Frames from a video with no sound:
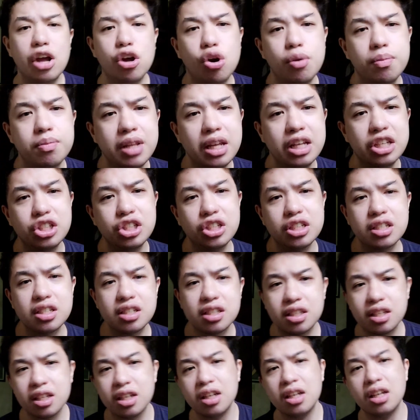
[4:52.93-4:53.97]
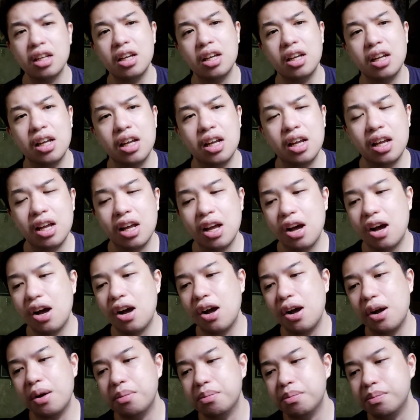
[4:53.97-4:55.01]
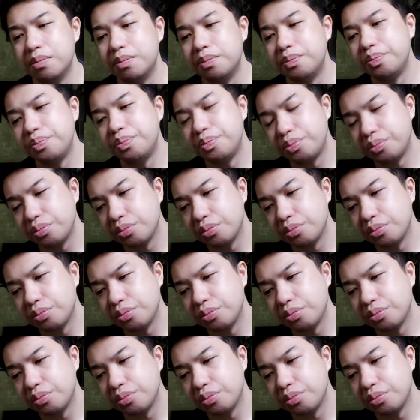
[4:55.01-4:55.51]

I hope they just um